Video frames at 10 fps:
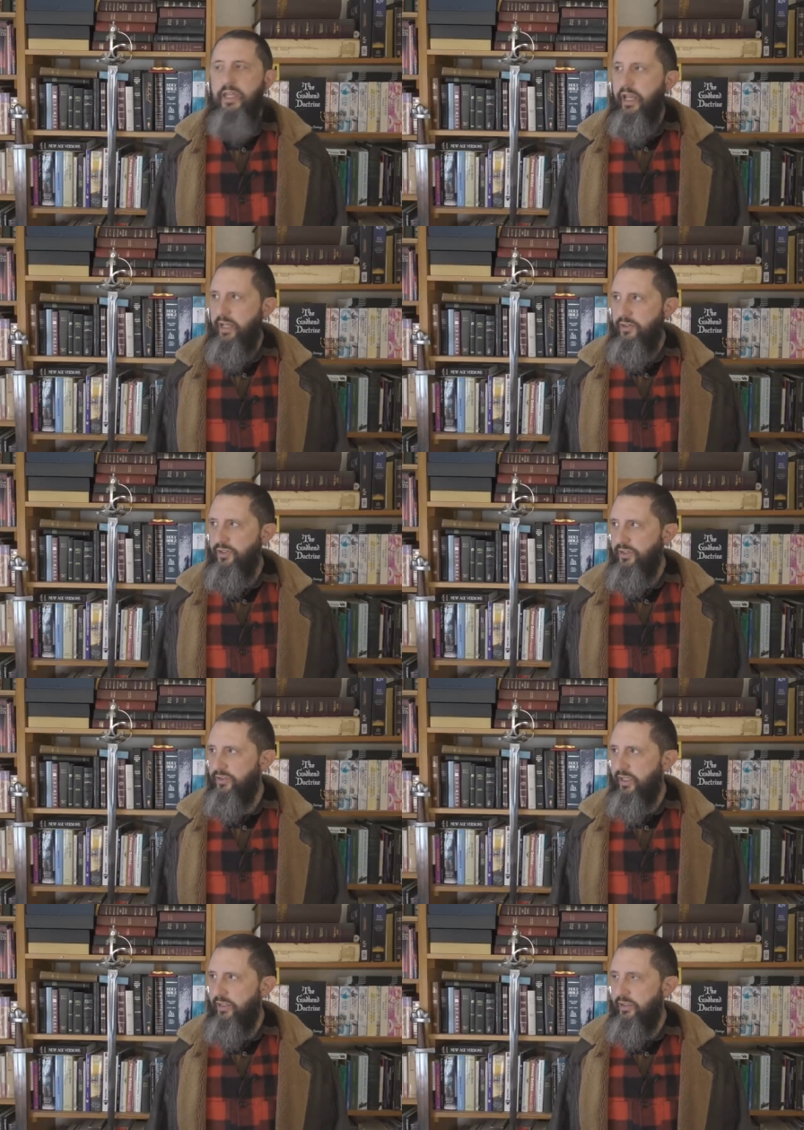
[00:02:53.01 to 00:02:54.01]
And then she
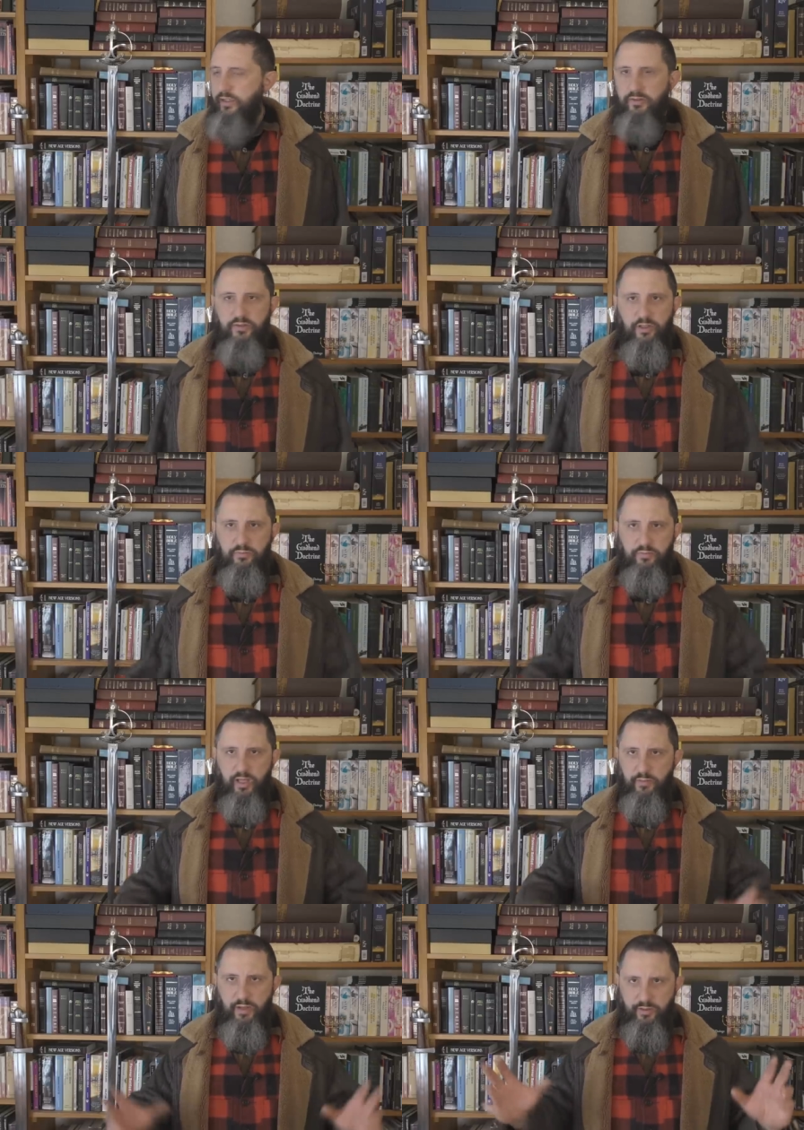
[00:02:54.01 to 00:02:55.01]
said some,
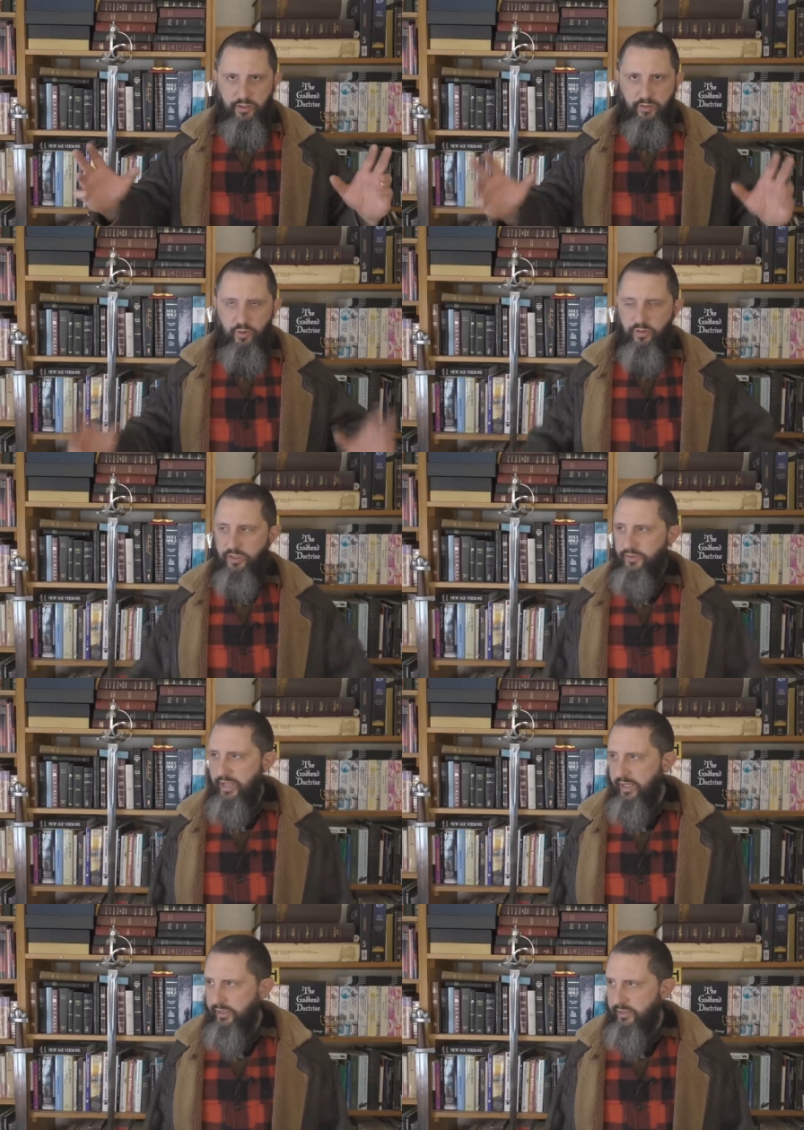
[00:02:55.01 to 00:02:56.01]
I'm not going to quote it
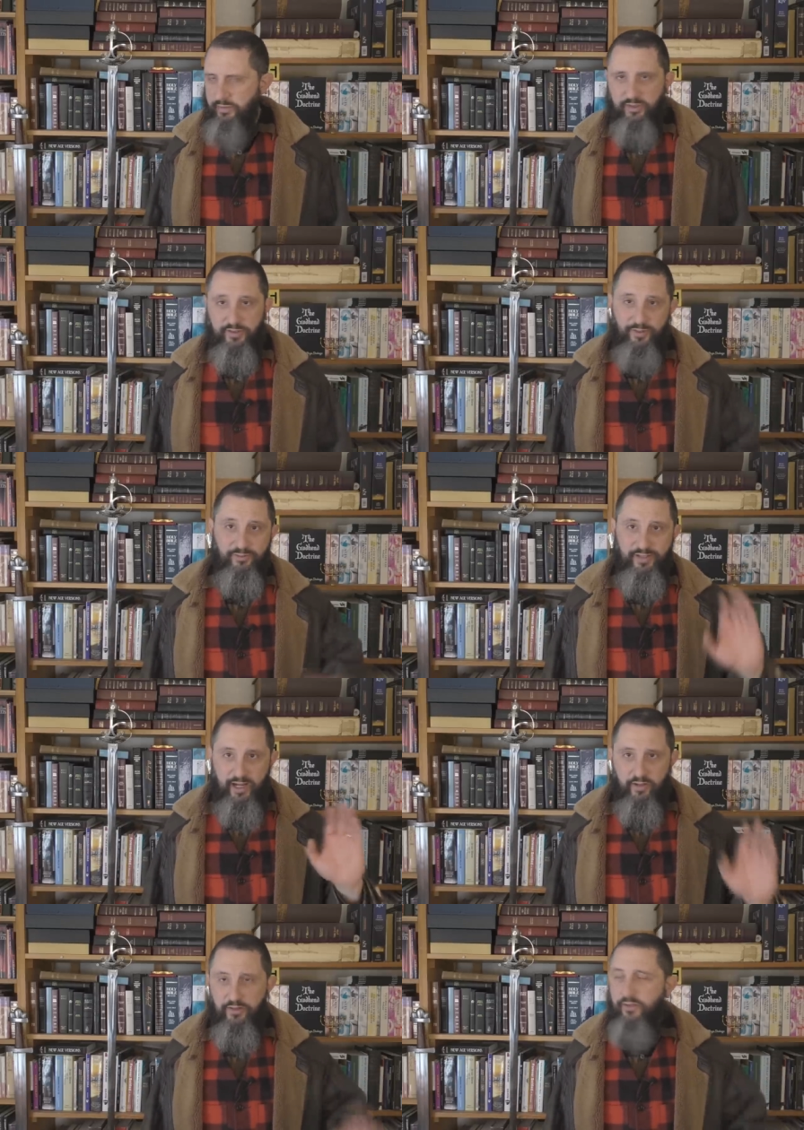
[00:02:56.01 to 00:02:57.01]
exactly because I don't
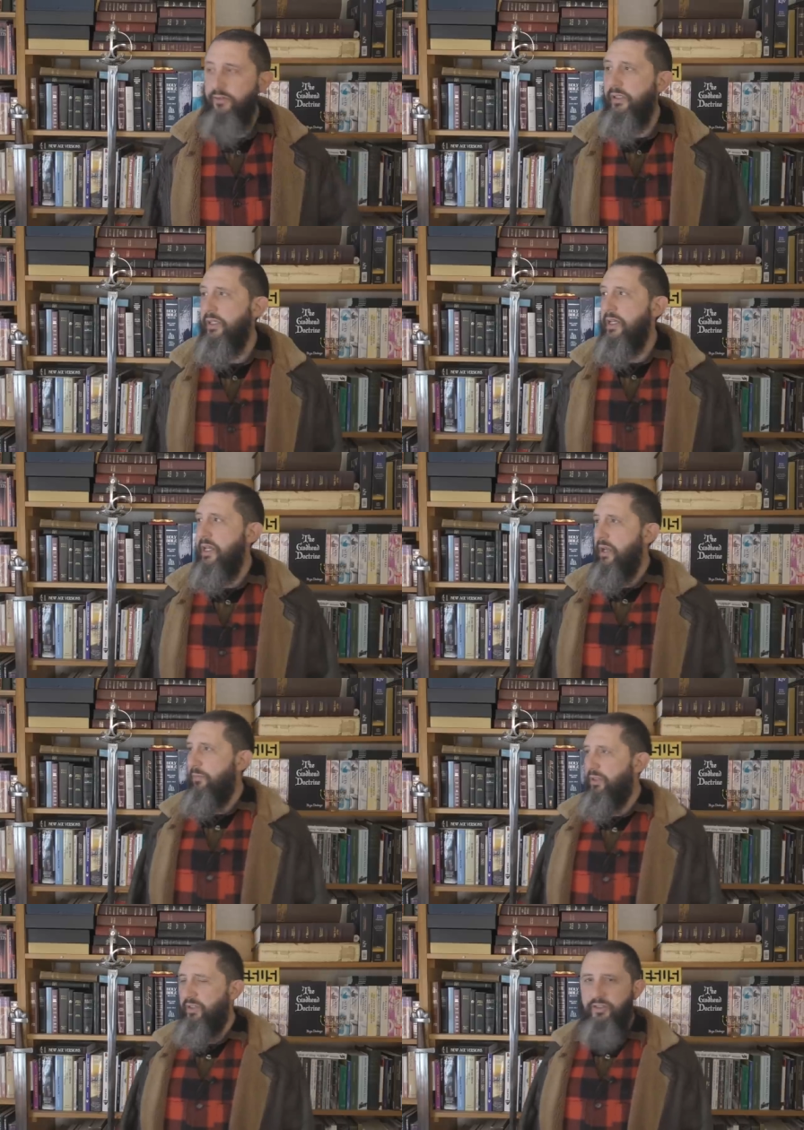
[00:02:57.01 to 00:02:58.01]
care to,
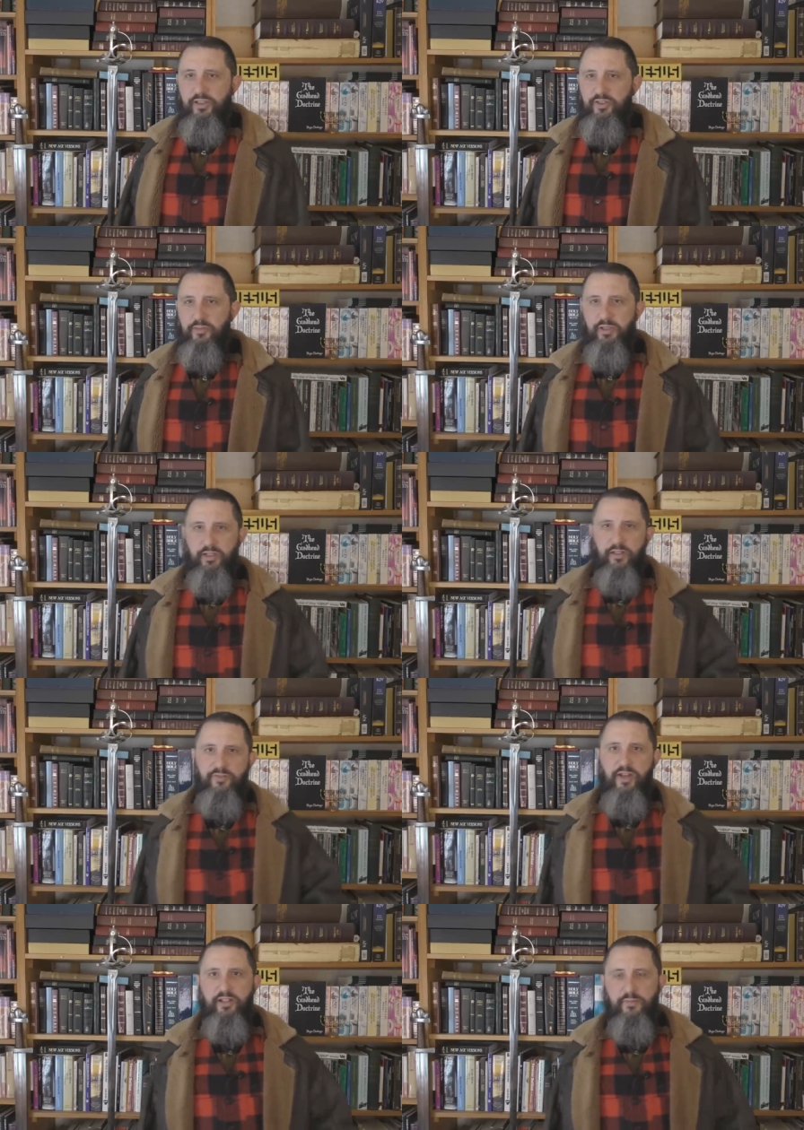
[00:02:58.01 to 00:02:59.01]
but she said something to the
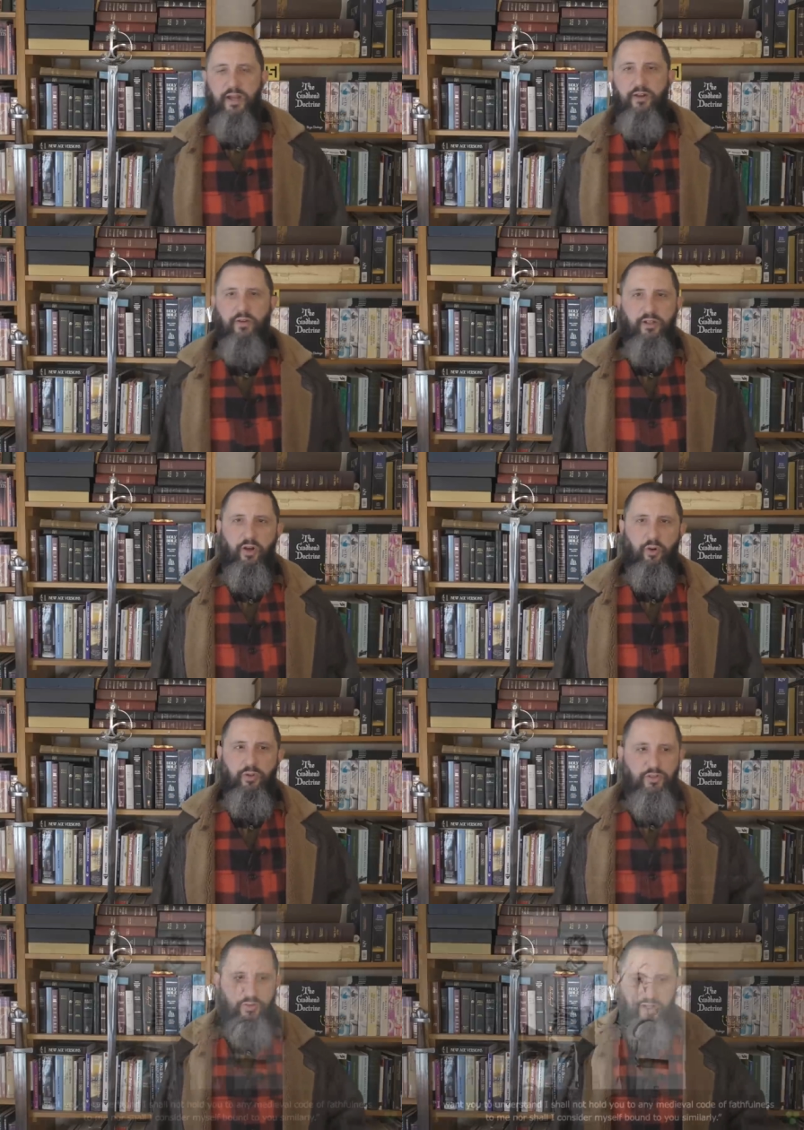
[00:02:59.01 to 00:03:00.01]
effect, I'm not going to hold you